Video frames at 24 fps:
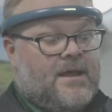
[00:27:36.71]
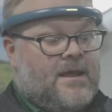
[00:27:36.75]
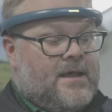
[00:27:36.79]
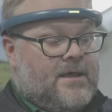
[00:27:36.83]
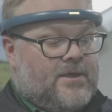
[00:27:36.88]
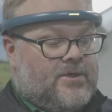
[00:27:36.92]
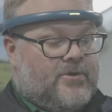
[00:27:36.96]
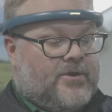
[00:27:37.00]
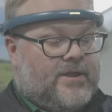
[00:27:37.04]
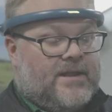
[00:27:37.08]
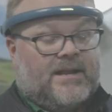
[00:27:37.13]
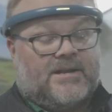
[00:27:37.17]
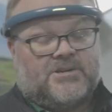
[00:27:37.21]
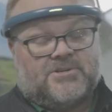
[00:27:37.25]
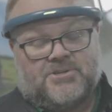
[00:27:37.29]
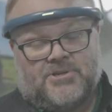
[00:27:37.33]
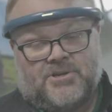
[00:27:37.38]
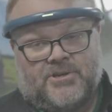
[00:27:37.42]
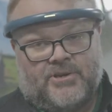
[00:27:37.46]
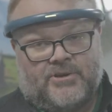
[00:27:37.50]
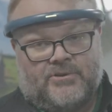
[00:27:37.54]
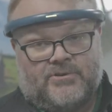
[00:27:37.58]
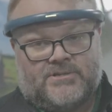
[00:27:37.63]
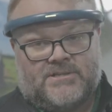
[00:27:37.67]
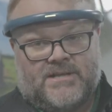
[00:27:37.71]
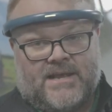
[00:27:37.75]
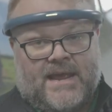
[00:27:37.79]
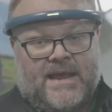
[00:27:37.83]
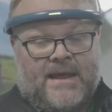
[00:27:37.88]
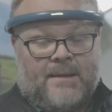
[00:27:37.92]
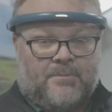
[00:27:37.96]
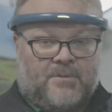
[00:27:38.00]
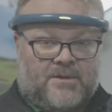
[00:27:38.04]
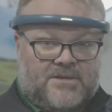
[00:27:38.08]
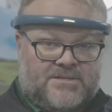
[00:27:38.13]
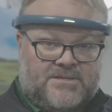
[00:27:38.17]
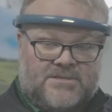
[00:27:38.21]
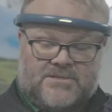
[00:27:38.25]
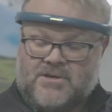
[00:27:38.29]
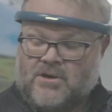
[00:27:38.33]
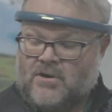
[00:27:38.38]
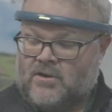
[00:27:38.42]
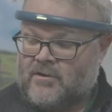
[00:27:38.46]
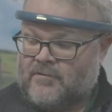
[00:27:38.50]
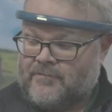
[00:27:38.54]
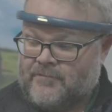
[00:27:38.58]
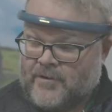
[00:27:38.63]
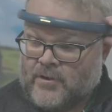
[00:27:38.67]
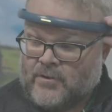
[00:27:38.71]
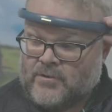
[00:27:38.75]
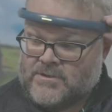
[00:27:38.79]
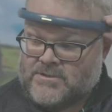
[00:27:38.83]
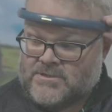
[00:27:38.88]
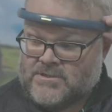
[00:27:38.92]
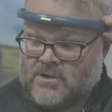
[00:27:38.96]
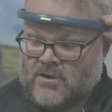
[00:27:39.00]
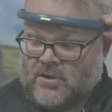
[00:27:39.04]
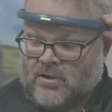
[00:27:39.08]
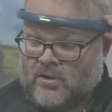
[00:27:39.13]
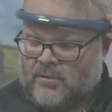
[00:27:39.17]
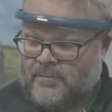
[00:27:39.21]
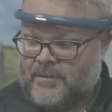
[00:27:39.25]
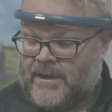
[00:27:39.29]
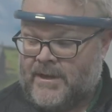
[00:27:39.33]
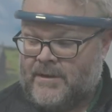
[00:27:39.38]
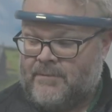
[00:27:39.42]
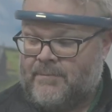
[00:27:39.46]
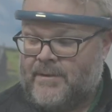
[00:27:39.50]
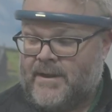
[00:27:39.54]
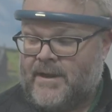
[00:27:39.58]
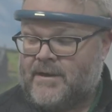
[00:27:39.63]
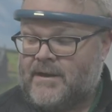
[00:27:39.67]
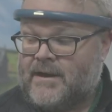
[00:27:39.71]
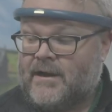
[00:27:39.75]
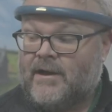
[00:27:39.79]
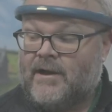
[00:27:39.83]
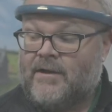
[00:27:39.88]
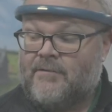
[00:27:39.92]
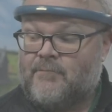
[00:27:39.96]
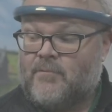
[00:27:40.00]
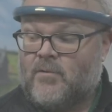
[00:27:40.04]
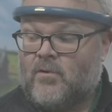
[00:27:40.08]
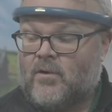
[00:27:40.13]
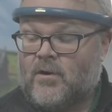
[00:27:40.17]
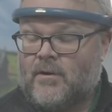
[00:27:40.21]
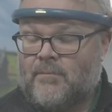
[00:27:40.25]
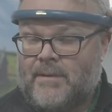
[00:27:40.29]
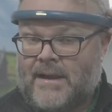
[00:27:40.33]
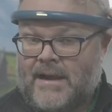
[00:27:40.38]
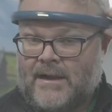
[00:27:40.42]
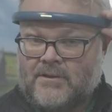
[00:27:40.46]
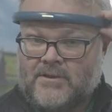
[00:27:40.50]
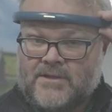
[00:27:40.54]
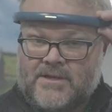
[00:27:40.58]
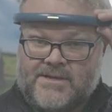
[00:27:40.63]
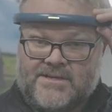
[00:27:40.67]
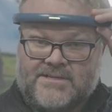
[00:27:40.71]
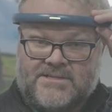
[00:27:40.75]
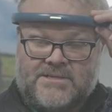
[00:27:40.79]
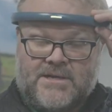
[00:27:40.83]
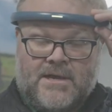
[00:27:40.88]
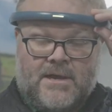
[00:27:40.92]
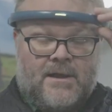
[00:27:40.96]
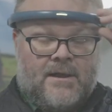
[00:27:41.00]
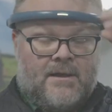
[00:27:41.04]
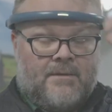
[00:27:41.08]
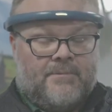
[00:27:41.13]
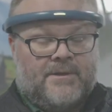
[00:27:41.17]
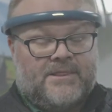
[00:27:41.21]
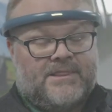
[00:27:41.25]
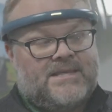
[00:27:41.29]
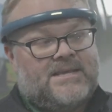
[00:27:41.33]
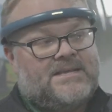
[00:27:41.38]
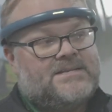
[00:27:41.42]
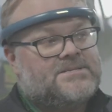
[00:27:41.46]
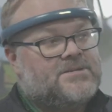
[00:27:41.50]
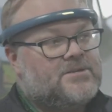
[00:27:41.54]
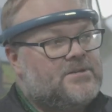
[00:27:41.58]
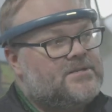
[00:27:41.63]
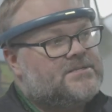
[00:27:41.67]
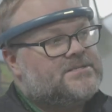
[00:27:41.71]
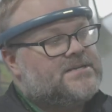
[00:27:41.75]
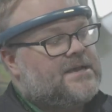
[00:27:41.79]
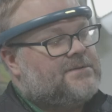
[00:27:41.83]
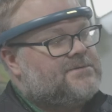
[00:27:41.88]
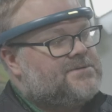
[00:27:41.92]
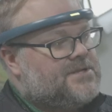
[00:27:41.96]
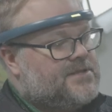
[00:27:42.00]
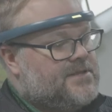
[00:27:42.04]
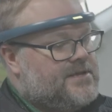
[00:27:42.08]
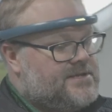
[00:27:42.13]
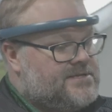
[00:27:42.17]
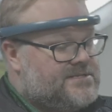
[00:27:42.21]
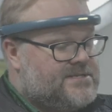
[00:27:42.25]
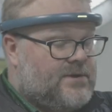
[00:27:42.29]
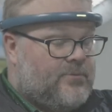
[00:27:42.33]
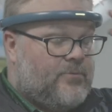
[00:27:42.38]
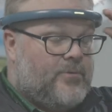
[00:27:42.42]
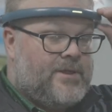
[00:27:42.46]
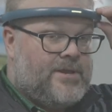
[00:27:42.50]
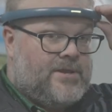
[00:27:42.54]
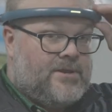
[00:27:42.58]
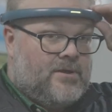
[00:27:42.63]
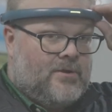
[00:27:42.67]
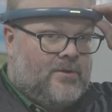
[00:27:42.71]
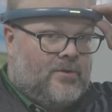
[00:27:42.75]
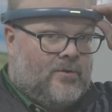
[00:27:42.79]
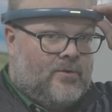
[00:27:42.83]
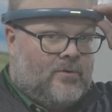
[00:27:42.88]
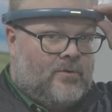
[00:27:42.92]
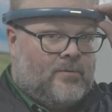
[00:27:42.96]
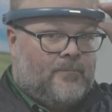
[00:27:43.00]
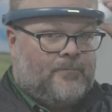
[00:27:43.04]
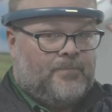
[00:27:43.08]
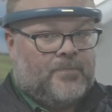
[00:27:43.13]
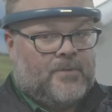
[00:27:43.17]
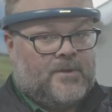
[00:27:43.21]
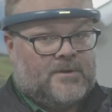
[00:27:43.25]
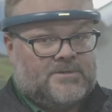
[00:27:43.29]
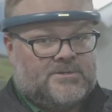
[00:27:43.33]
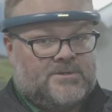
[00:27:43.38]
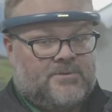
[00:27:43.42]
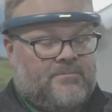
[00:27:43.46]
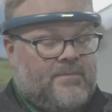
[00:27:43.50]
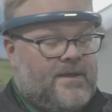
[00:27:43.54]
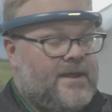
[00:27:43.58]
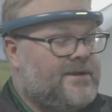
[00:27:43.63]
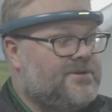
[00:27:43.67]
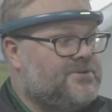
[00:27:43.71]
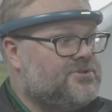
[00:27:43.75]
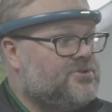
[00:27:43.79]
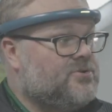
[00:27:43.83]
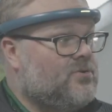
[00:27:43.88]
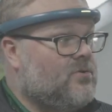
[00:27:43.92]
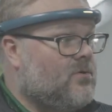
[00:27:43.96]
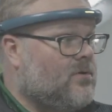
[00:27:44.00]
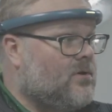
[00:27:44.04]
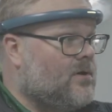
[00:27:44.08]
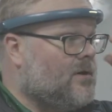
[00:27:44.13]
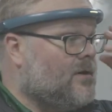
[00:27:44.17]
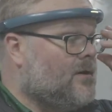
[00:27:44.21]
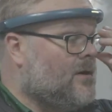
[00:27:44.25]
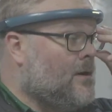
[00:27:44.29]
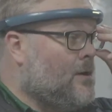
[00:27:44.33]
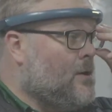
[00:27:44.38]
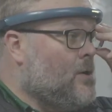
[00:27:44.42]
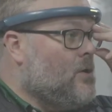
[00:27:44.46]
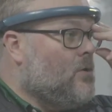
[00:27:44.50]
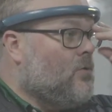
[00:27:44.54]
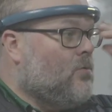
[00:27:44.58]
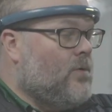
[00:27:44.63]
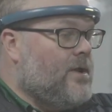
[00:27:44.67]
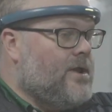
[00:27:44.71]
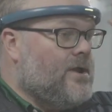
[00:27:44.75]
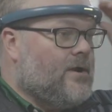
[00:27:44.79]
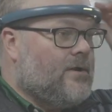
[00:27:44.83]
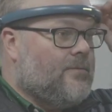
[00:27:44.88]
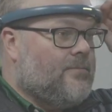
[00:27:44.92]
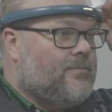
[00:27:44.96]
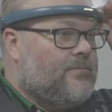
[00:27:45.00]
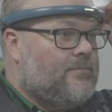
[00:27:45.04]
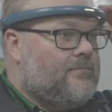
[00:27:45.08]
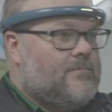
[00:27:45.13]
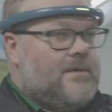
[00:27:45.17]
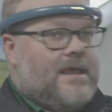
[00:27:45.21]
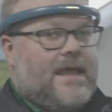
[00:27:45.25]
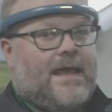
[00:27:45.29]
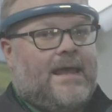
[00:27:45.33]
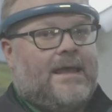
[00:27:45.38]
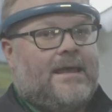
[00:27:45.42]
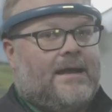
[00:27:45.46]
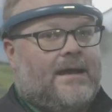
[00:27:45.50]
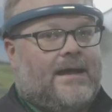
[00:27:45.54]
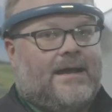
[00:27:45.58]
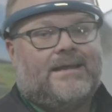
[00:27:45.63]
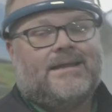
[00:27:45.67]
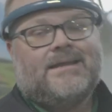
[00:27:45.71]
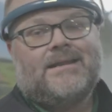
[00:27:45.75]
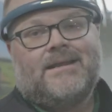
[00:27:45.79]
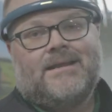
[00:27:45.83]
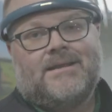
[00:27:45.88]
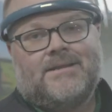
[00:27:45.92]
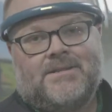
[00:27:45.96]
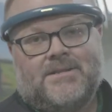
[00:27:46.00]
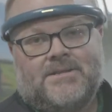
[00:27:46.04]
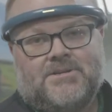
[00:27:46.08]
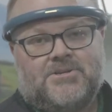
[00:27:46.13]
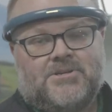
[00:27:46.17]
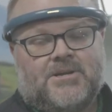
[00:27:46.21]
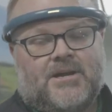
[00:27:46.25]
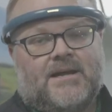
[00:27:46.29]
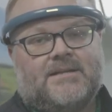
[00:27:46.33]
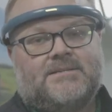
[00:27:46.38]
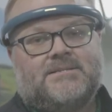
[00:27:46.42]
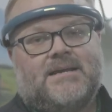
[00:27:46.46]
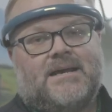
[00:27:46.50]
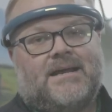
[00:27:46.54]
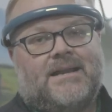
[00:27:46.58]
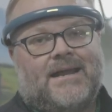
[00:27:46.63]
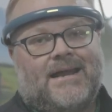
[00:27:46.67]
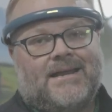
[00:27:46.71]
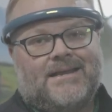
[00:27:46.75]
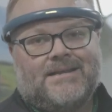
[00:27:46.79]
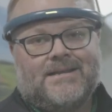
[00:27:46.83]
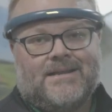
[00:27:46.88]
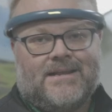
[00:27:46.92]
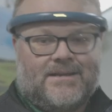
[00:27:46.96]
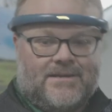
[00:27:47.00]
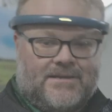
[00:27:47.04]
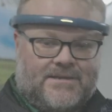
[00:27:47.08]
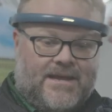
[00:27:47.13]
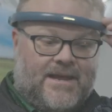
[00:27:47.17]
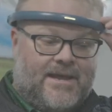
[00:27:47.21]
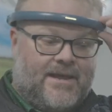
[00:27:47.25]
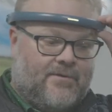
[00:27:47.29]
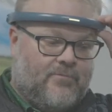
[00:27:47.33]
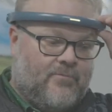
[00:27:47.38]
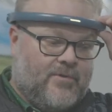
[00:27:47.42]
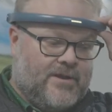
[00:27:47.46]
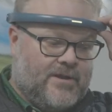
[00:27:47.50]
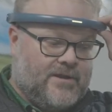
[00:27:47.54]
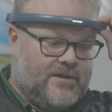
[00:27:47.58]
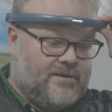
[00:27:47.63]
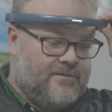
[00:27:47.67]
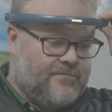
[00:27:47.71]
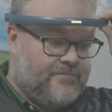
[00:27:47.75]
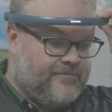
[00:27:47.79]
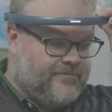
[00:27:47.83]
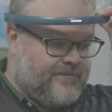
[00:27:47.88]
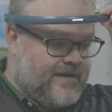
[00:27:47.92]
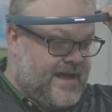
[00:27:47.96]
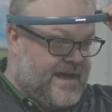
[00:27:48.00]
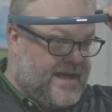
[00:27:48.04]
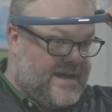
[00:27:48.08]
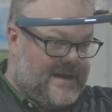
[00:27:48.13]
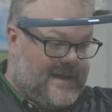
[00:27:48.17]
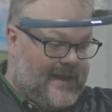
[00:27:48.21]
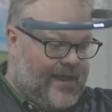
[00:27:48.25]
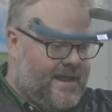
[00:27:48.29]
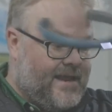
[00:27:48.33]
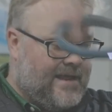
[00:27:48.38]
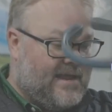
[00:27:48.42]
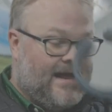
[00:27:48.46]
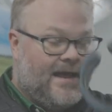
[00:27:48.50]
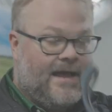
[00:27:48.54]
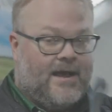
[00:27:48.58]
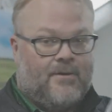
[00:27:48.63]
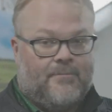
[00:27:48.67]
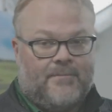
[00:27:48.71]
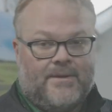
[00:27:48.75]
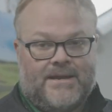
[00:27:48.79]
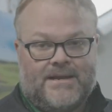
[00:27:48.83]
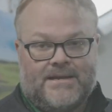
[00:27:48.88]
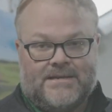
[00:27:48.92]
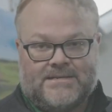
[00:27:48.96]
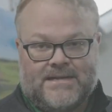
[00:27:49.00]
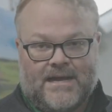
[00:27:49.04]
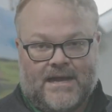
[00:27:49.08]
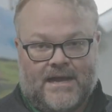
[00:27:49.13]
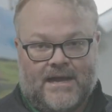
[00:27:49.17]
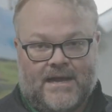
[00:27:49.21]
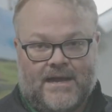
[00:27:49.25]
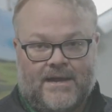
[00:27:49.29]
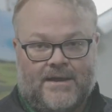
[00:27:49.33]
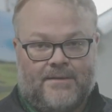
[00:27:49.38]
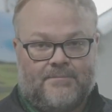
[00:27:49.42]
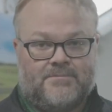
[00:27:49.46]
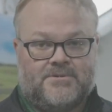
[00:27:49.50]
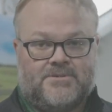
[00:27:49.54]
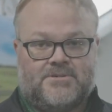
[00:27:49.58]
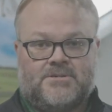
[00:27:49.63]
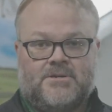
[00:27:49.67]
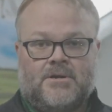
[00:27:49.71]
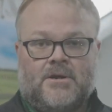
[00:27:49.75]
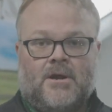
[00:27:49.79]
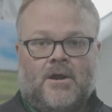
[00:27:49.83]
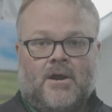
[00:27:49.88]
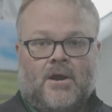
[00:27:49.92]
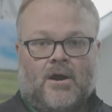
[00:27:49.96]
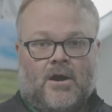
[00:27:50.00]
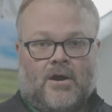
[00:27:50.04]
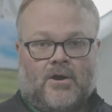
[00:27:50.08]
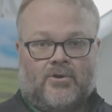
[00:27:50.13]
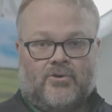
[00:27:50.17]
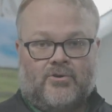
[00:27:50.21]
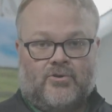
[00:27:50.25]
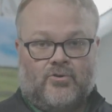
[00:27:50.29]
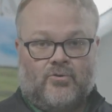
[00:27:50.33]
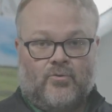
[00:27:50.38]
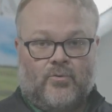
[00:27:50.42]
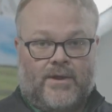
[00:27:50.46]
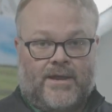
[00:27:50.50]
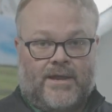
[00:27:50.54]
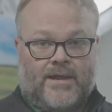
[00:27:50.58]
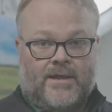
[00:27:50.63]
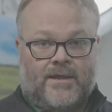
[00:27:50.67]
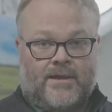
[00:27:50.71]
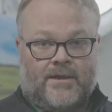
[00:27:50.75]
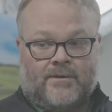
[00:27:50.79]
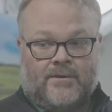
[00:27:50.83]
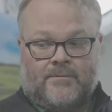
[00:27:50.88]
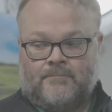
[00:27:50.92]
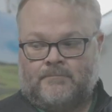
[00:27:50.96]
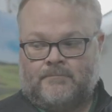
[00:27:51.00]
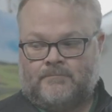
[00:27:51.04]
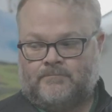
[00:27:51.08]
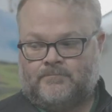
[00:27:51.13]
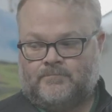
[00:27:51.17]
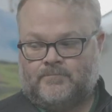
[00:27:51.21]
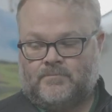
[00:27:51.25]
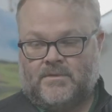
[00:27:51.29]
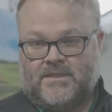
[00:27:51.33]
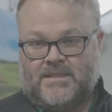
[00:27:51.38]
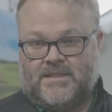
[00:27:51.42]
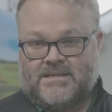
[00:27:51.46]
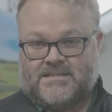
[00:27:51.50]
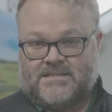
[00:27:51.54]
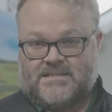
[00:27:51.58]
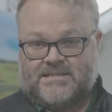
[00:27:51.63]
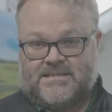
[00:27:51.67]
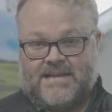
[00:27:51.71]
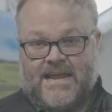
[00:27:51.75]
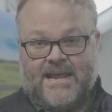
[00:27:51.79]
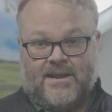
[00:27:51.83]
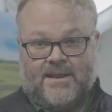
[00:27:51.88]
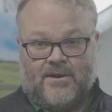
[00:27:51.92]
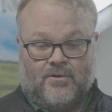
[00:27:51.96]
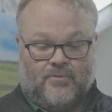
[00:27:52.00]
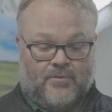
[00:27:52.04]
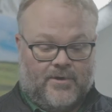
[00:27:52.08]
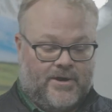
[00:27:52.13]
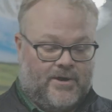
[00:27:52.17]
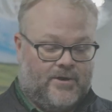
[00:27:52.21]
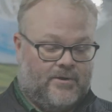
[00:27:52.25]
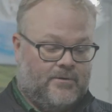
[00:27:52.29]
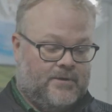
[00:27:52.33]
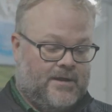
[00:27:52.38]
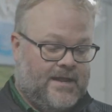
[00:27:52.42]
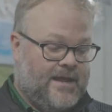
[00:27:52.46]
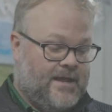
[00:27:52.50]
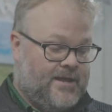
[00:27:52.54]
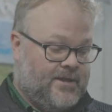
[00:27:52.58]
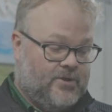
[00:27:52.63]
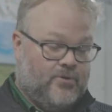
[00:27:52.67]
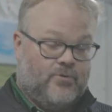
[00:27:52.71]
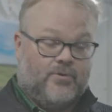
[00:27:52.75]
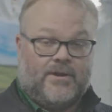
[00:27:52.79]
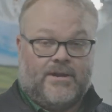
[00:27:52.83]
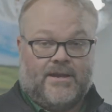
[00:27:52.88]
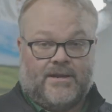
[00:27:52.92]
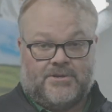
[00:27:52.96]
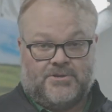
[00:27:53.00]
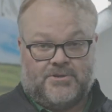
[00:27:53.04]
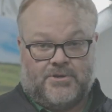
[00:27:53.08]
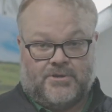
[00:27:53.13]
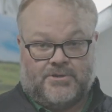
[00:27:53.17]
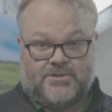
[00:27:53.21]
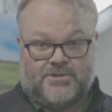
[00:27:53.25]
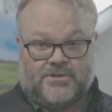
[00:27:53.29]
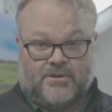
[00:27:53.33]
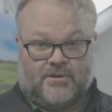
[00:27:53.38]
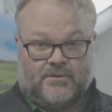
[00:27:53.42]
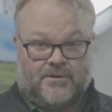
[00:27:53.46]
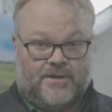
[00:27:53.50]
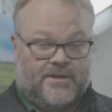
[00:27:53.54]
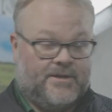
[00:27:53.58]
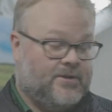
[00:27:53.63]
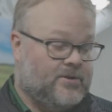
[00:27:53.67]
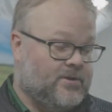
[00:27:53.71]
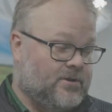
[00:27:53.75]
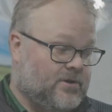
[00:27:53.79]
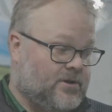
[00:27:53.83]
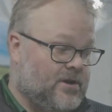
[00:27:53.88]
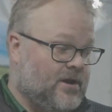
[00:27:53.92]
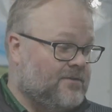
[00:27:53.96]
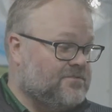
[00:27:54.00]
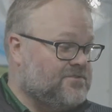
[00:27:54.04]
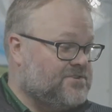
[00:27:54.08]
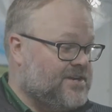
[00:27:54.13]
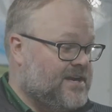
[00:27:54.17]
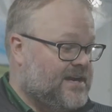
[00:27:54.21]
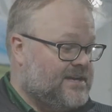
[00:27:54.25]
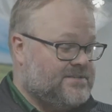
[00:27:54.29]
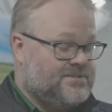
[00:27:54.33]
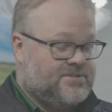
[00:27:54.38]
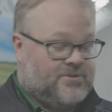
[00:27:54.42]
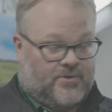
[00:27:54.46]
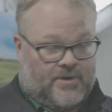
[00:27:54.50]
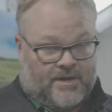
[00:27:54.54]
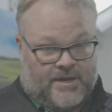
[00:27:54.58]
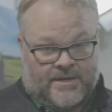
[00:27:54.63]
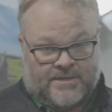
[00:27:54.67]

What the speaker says: You can actually use the app. This is called a Focus Calm headband. I'll have more about this. But these are the types of things that we do to make sure we are, hey, I can hit these shots. And I can, again, we can define, hey, how many times are you in the state where, hey, you can hit good golf shots, okay?